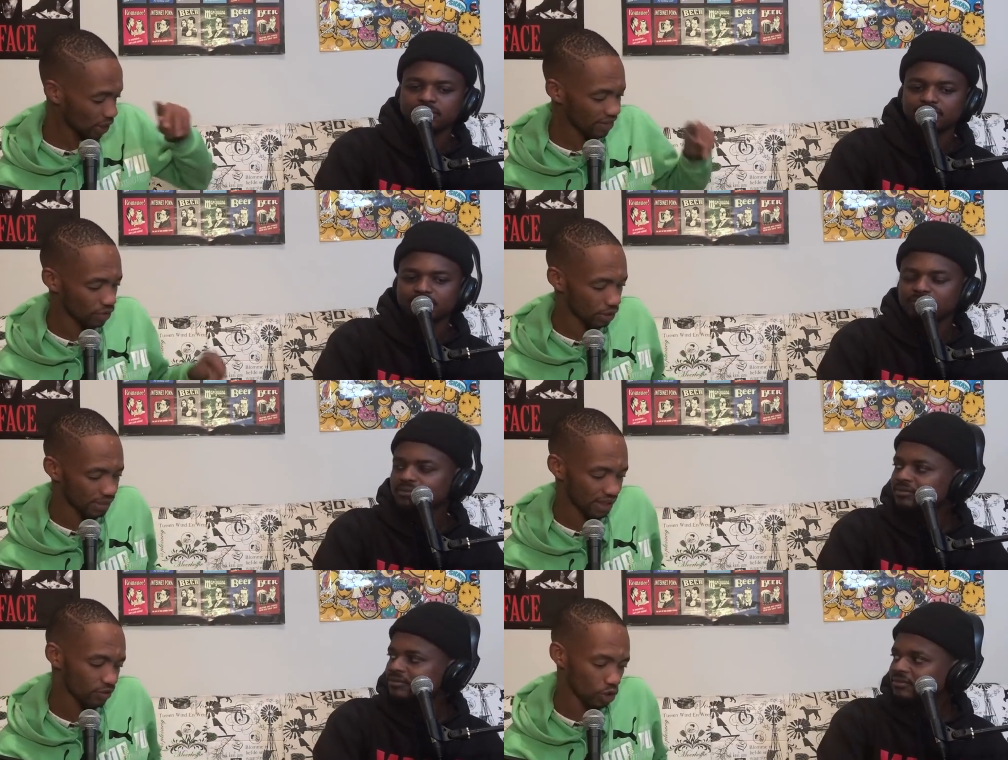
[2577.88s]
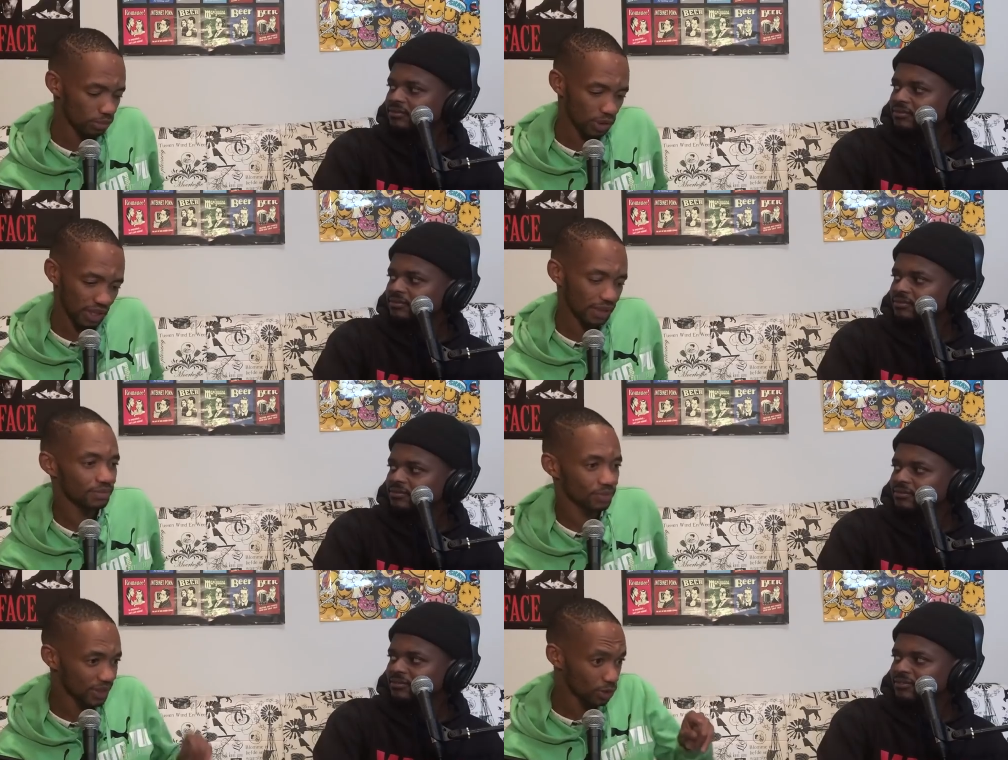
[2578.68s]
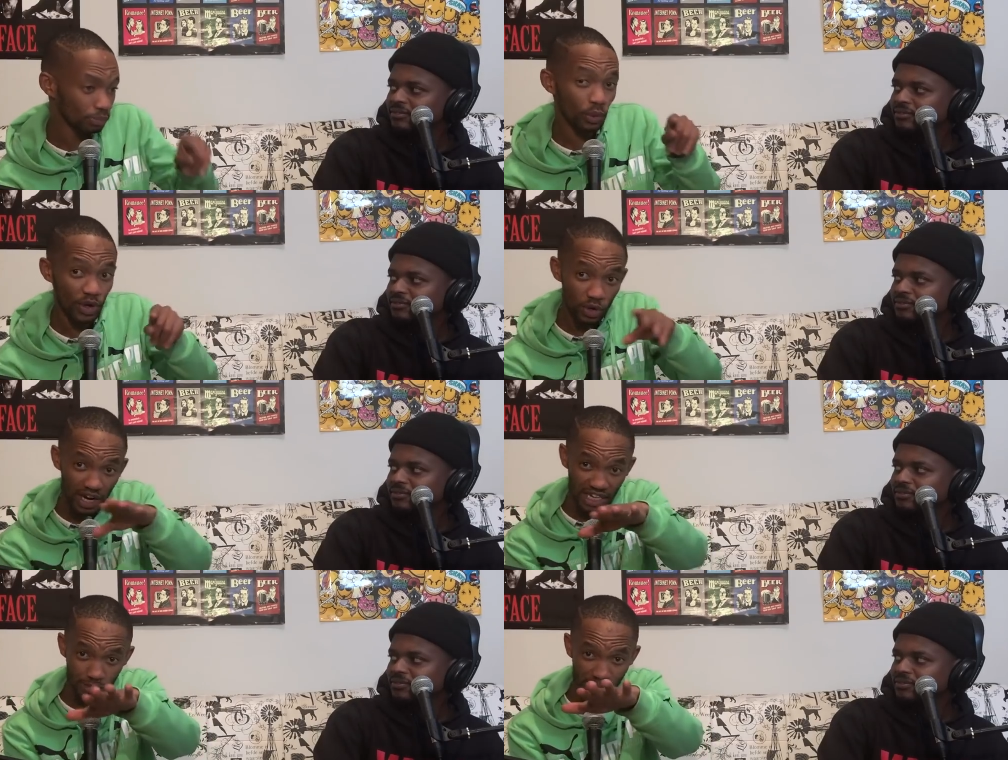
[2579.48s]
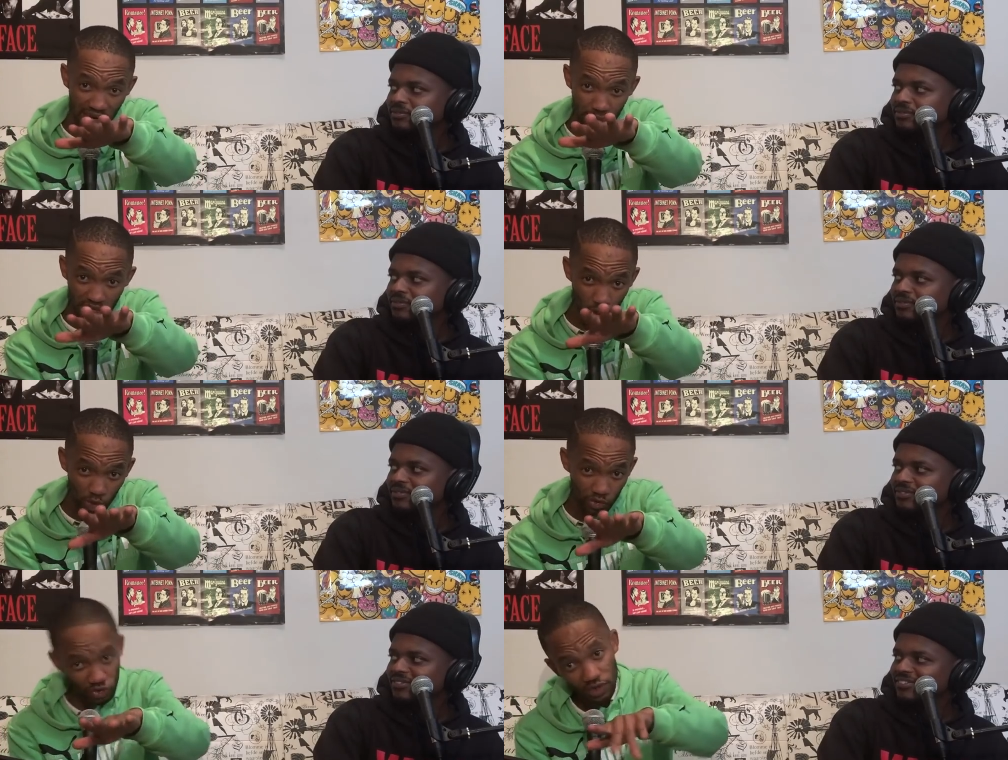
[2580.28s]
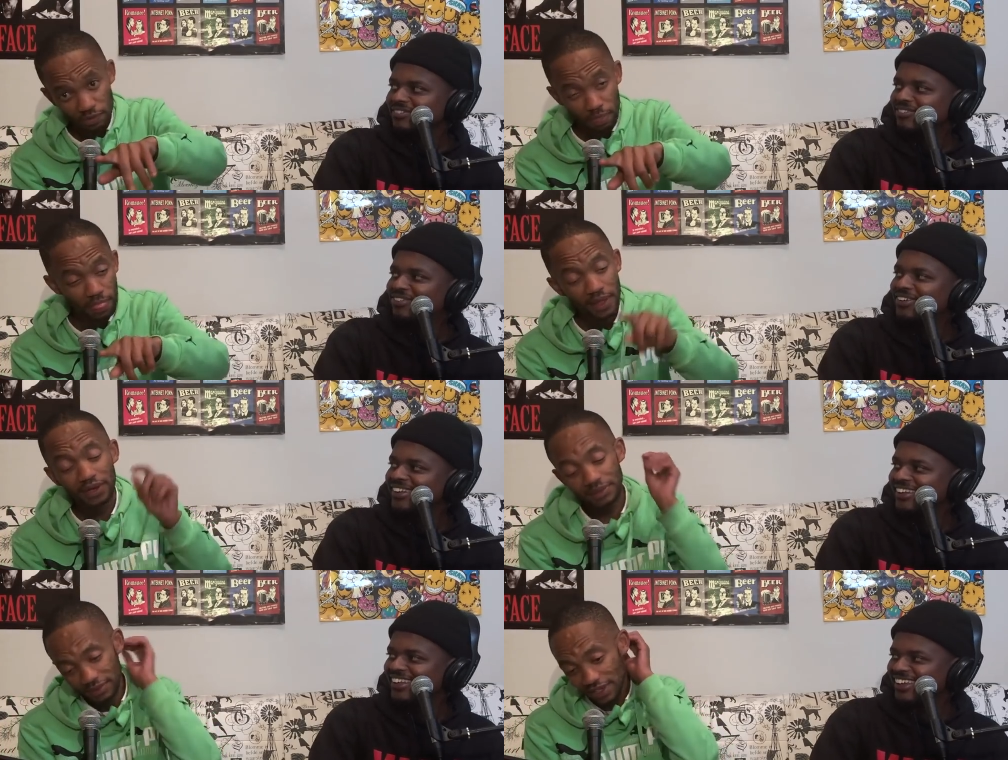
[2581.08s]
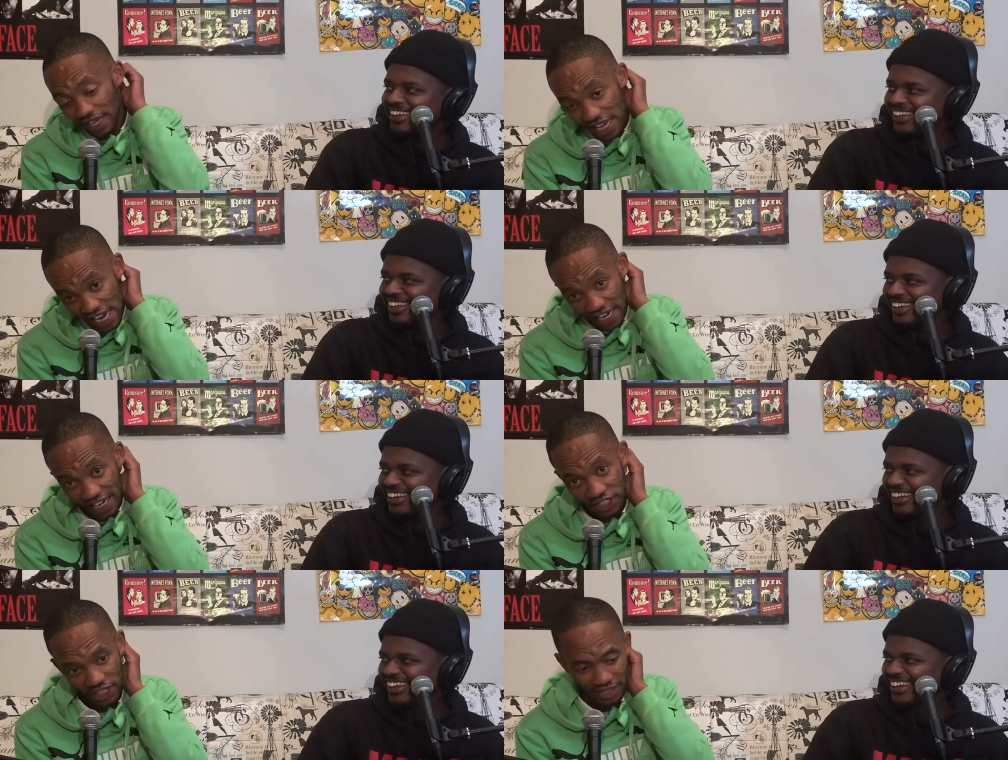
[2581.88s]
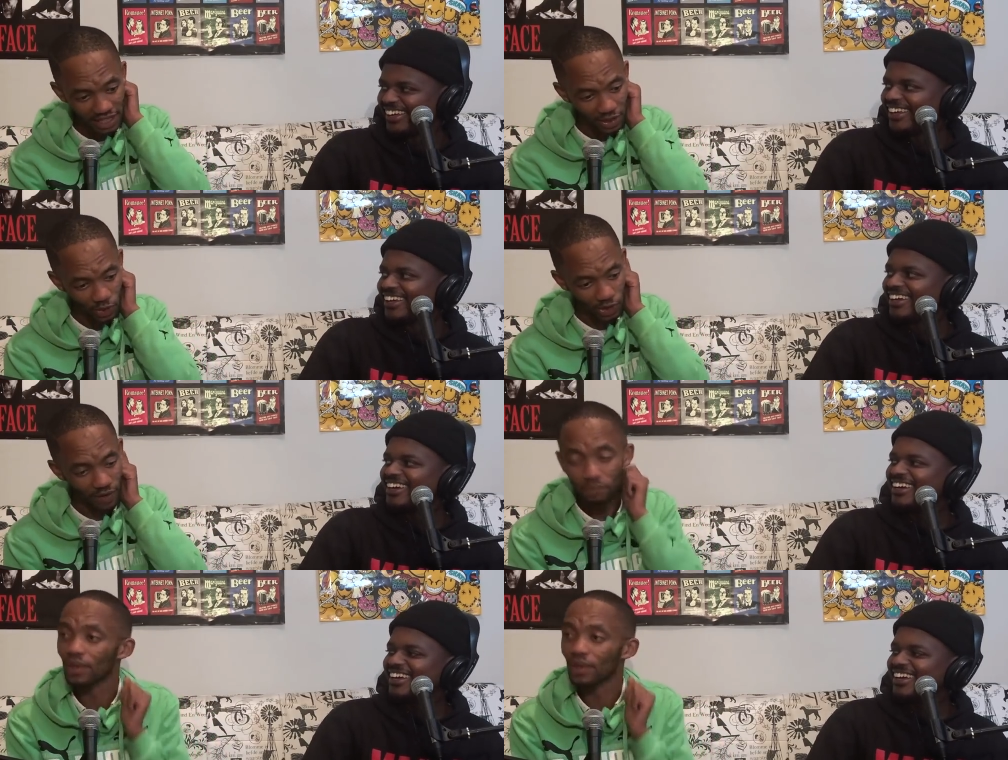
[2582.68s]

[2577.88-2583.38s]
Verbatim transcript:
Speaker 1: when I've got money for lobola. when you when you guys buy me a coffee, can you like a shelter alone?